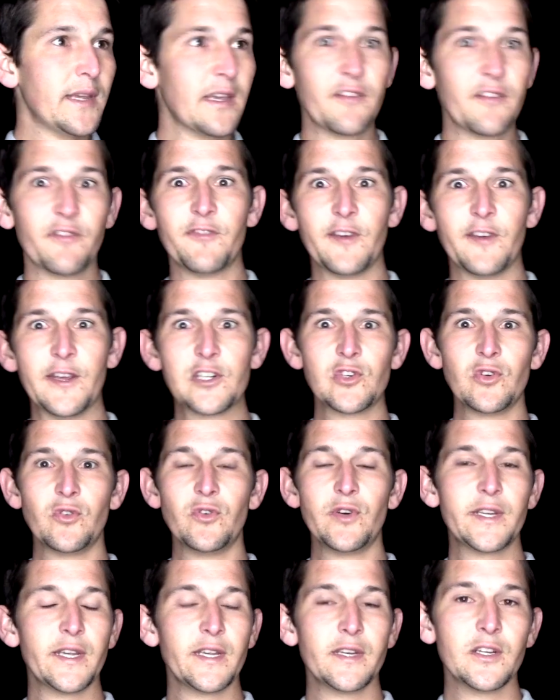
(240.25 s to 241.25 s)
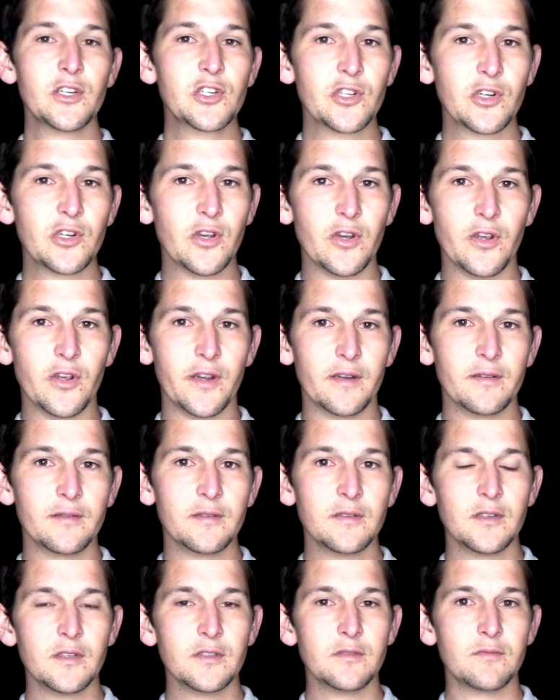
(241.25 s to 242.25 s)
get facial recognition going?
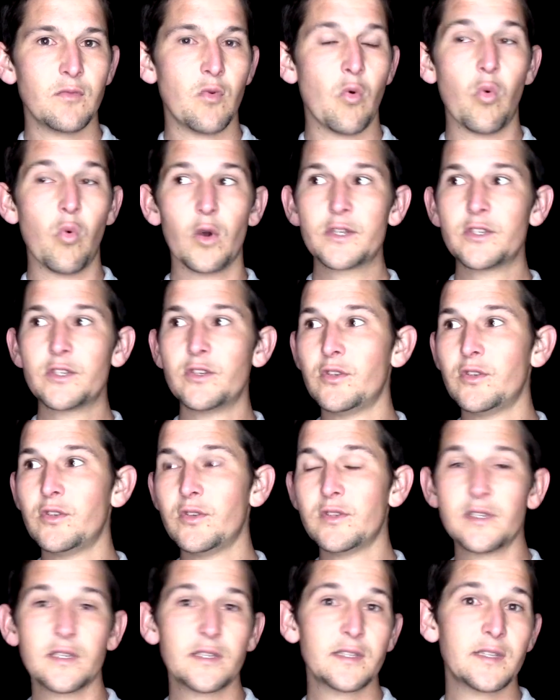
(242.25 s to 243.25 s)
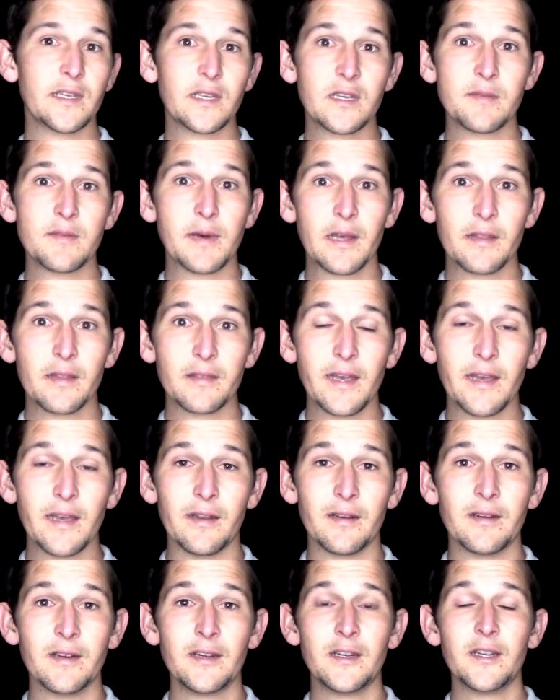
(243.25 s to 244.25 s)
What do users think about
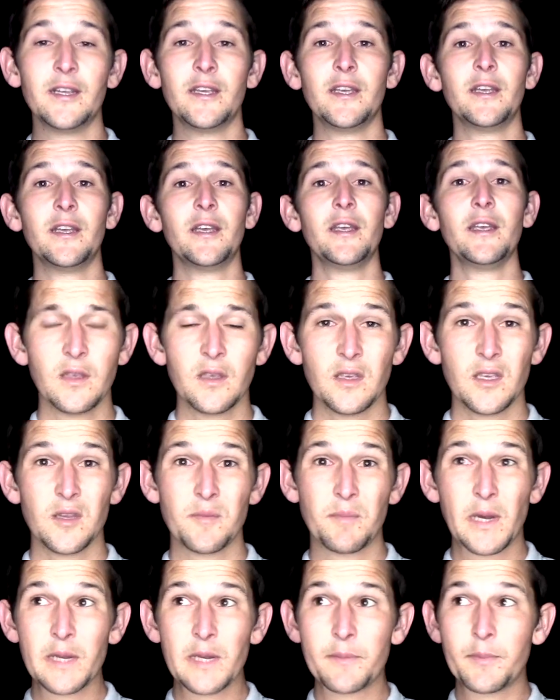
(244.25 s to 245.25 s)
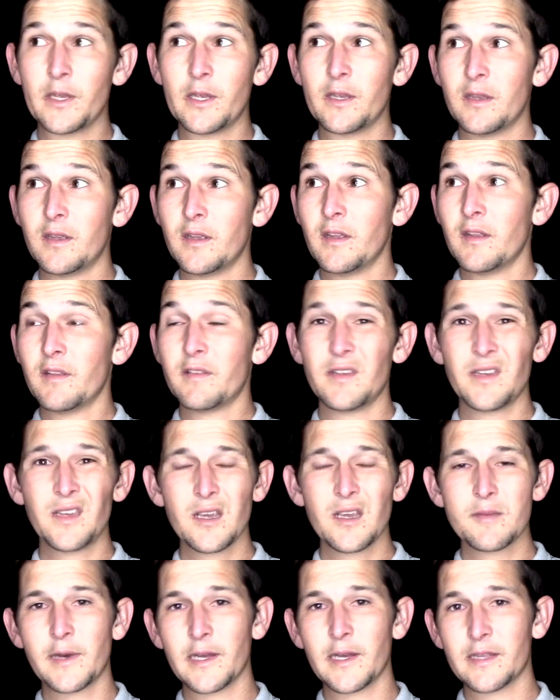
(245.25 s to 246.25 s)
that? It might be
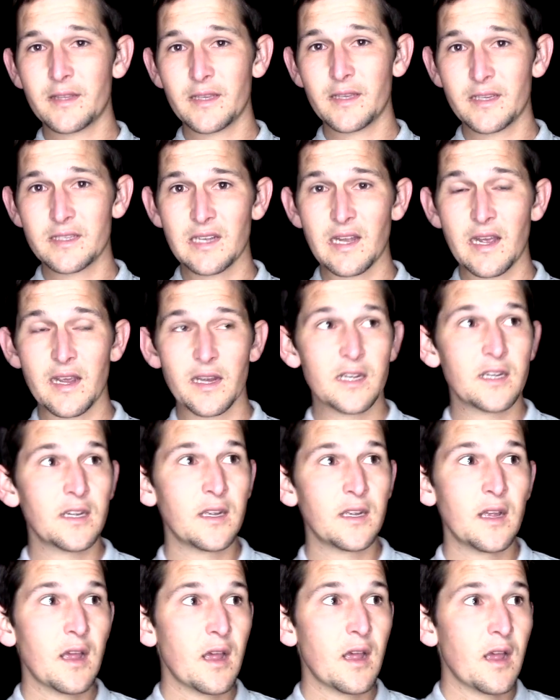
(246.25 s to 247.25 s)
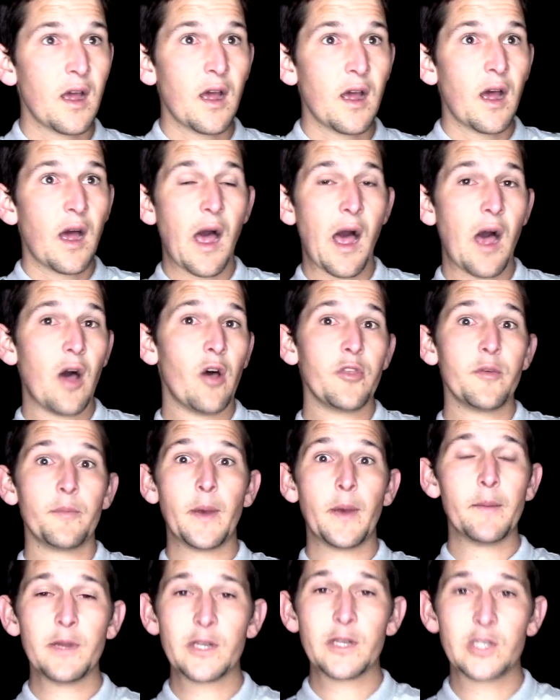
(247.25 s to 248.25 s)
thinking about things like how the
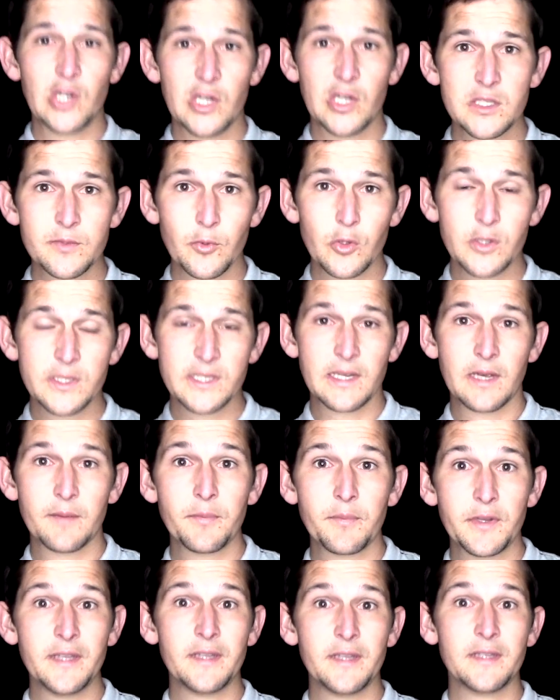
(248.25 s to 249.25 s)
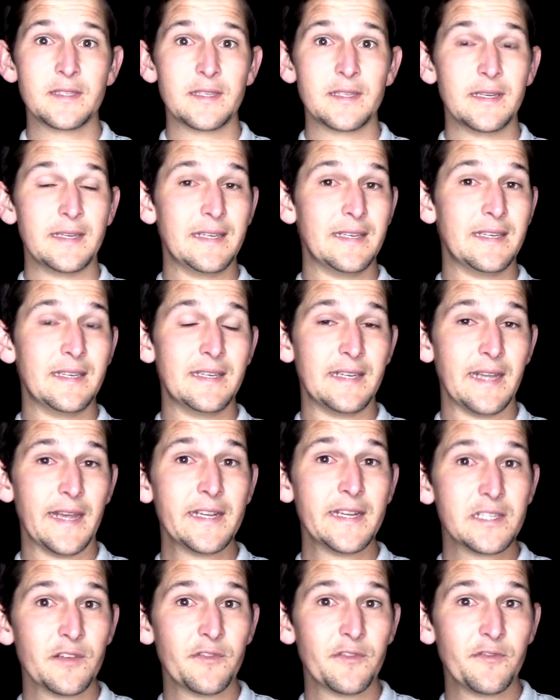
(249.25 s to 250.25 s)
public transport company's
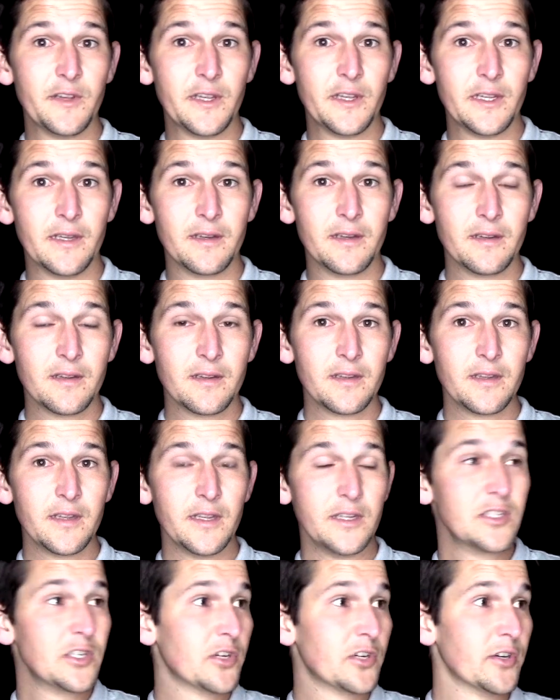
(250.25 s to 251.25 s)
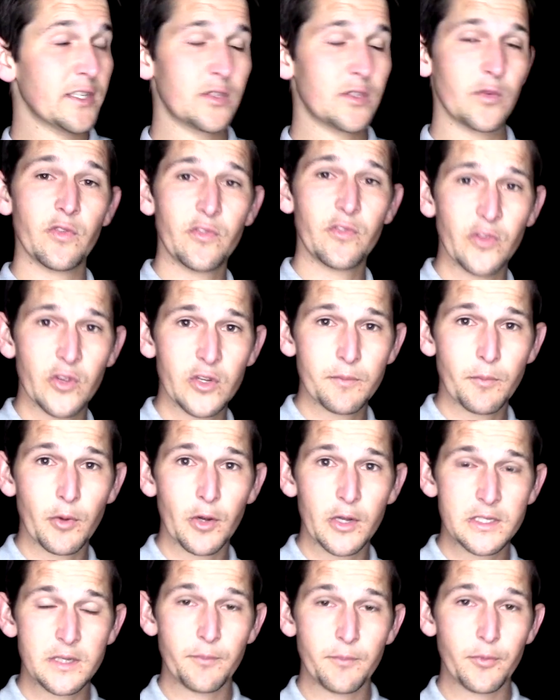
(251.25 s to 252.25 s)
data feed integrates with
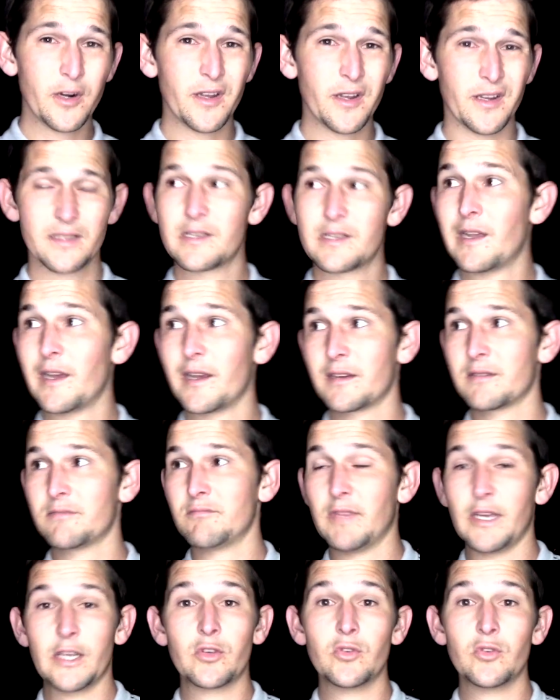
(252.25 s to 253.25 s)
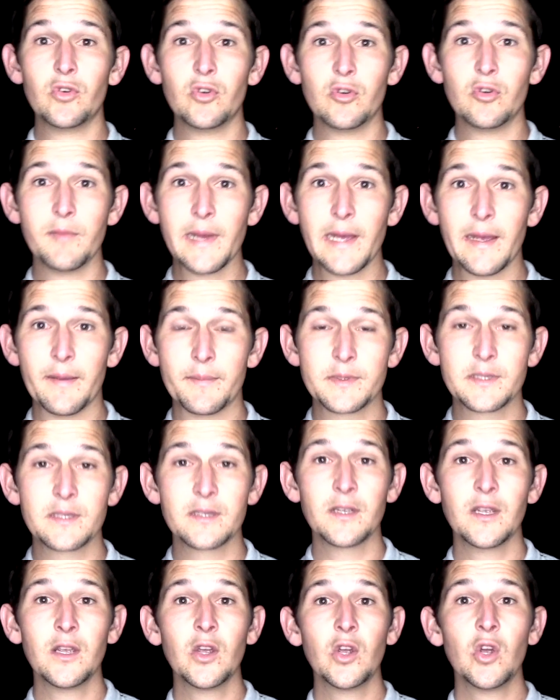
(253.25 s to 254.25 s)
third-party products like Google
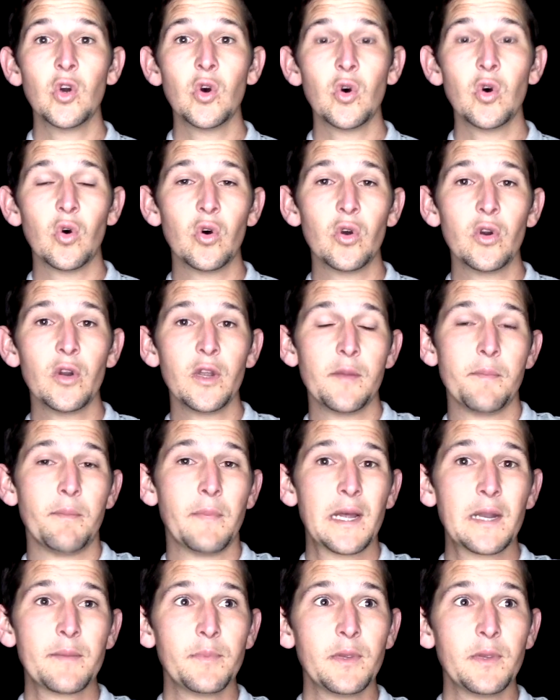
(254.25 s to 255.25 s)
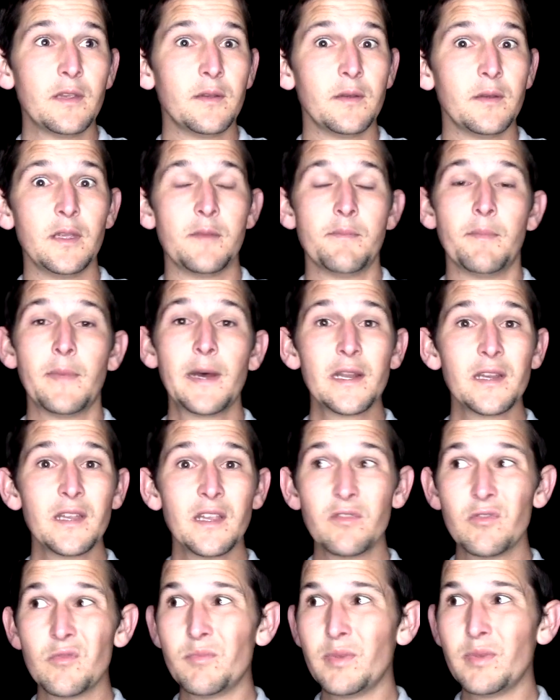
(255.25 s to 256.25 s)
Maps. Or it might
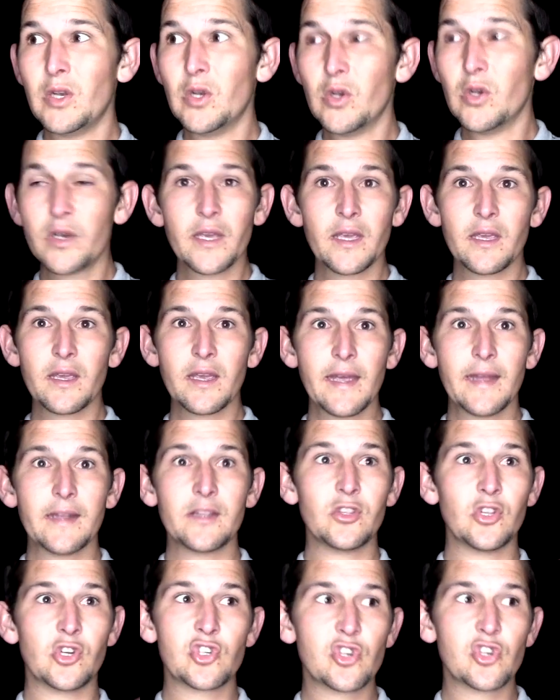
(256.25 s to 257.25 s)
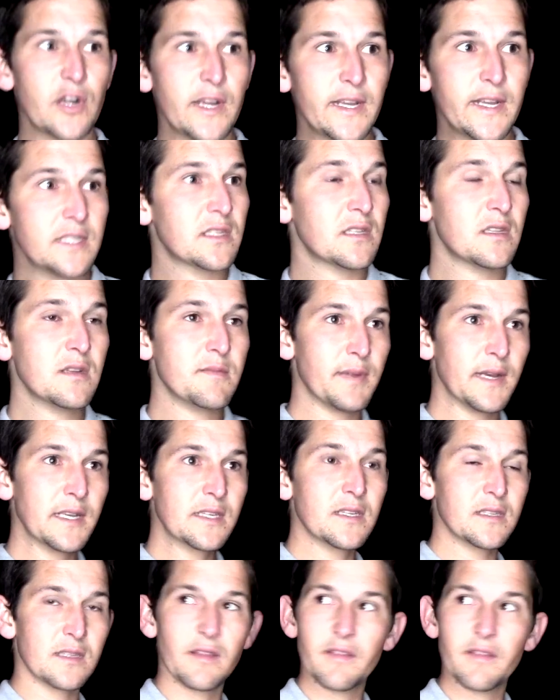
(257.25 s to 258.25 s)
even be looking at the trains and the
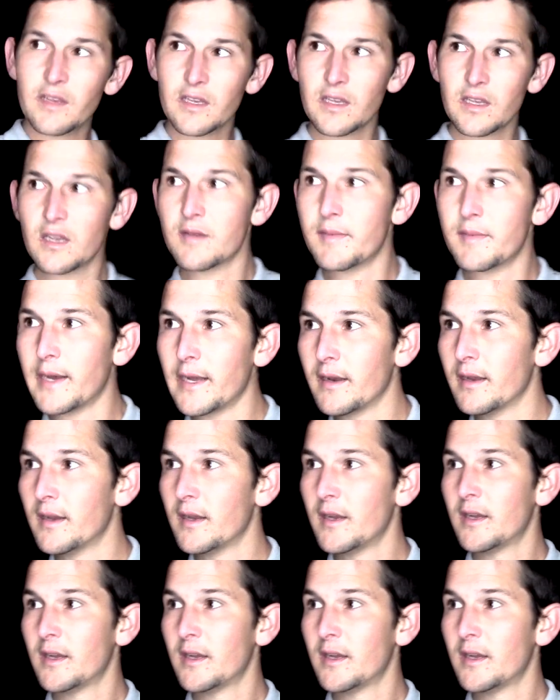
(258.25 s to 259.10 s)
buses and thinking about,